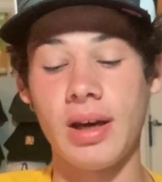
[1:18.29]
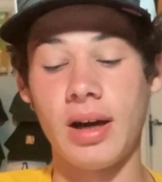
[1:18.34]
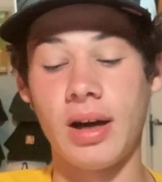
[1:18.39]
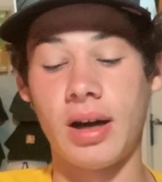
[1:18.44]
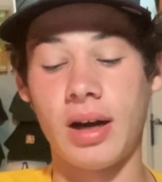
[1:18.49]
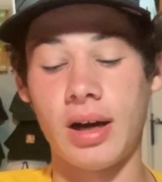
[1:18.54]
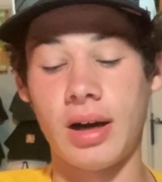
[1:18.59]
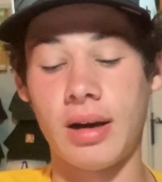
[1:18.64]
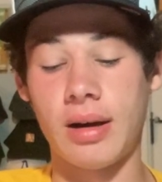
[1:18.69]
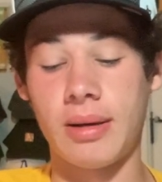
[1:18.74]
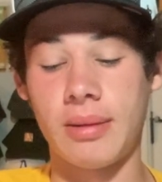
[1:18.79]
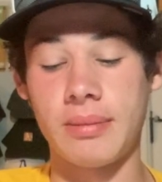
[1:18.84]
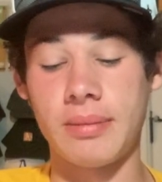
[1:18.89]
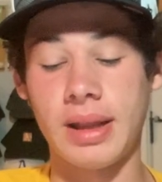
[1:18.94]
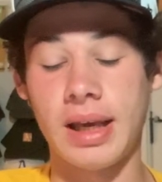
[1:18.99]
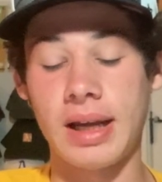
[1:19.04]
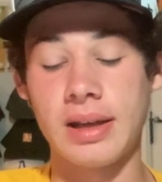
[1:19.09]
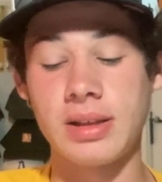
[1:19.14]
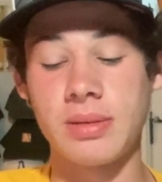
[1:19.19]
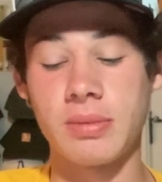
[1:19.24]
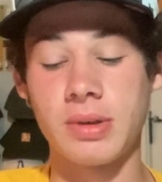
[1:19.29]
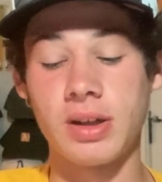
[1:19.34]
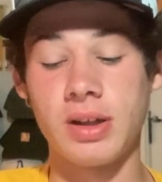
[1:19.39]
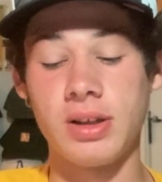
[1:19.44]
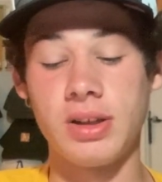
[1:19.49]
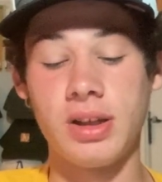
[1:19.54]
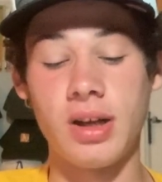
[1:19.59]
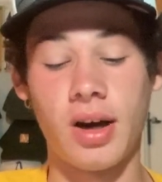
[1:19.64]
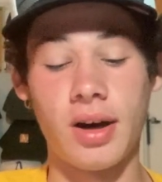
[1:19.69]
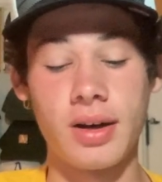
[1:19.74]
Um, they had some
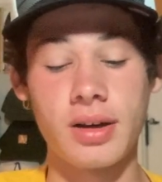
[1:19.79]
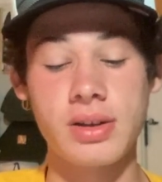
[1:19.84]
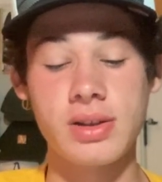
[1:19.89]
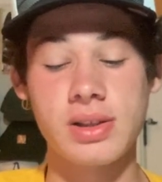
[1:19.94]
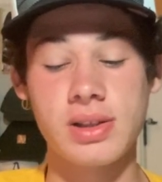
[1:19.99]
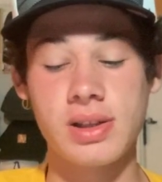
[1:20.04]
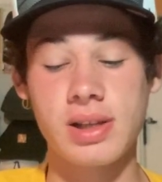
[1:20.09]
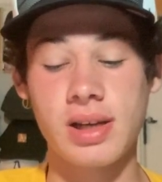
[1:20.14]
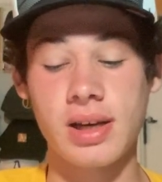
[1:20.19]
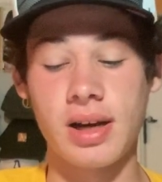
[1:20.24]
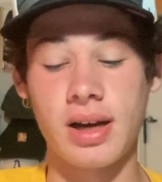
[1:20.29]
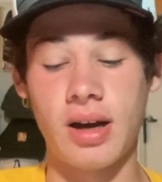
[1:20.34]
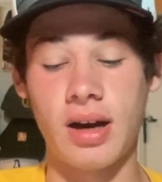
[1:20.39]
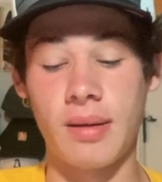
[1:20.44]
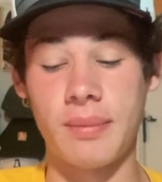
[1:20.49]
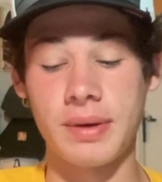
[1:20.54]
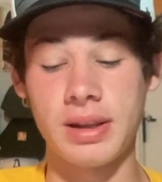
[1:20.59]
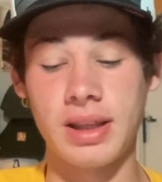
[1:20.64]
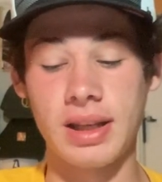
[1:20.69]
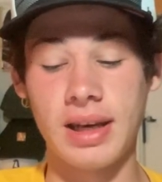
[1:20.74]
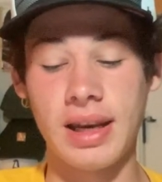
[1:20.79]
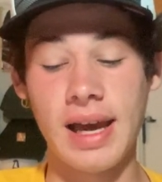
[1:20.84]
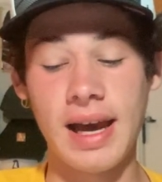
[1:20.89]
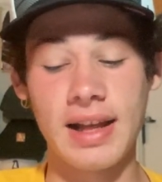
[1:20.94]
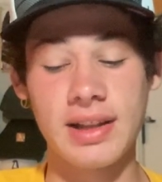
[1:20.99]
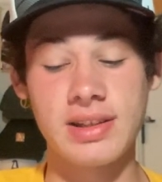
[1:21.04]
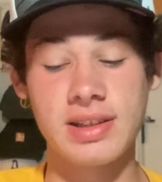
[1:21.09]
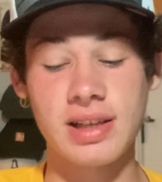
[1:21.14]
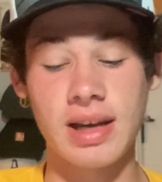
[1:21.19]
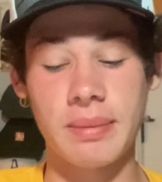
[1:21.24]
good dunks, uh, but the
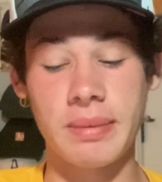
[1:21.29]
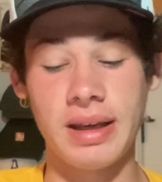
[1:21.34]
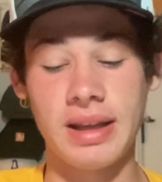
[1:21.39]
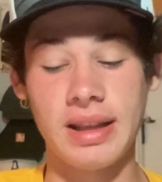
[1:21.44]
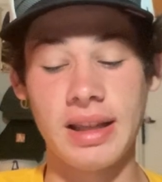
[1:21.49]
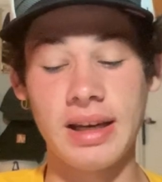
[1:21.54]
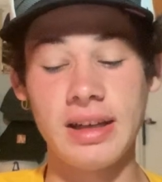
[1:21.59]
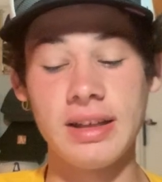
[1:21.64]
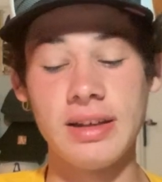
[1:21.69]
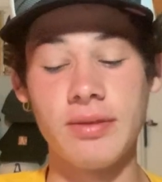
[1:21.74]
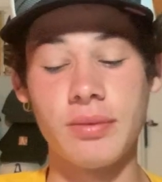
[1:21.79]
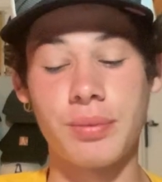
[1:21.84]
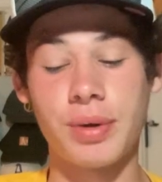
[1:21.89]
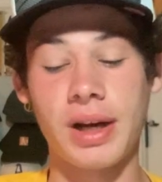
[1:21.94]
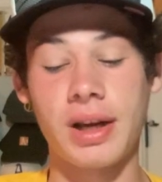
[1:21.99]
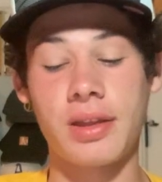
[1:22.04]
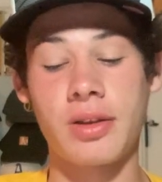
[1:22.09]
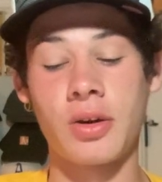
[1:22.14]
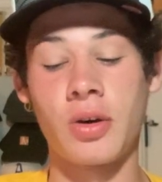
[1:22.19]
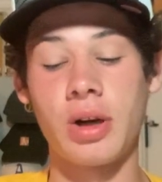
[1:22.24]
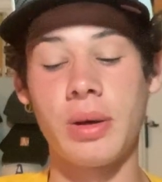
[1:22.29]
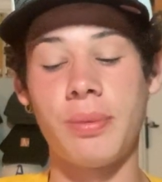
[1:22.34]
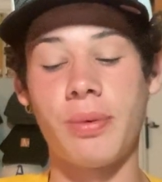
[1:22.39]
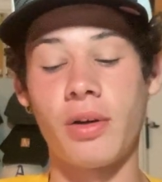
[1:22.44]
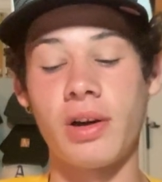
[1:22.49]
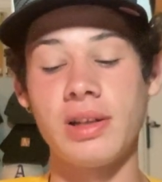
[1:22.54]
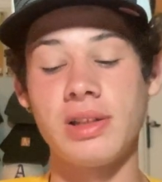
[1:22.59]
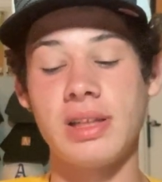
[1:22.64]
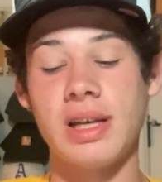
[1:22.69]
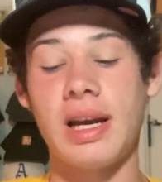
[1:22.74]
Nets, I mean, they didn't even break 30
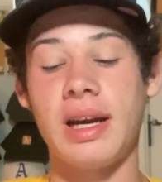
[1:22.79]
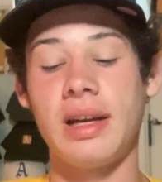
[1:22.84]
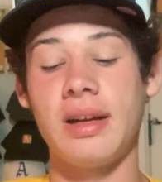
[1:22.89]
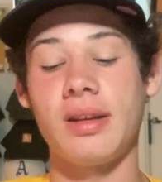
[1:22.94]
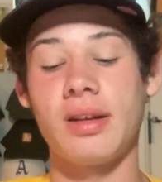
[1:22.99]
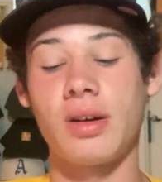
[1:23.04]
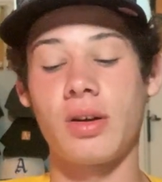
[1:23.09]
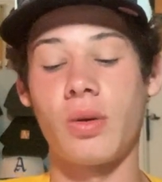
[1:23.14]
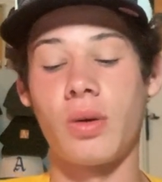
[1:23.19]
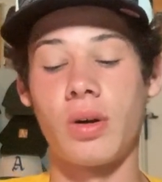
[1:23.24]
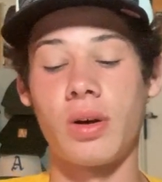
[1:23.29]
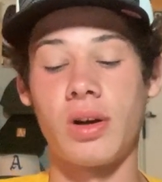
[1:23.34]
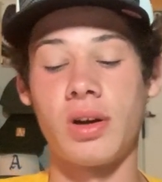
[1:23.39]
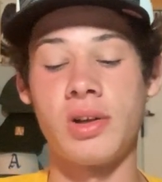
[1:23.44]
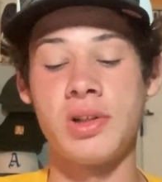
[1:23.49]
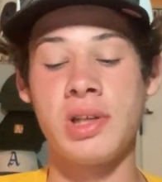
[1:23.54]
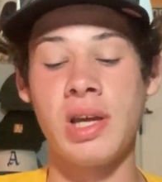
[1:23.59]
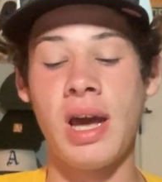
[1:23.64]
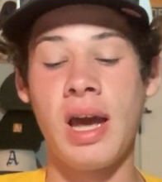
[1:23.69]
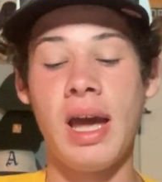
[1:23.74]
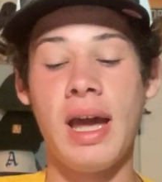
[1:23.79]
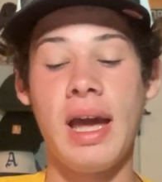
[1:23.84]
points in any of the quarters,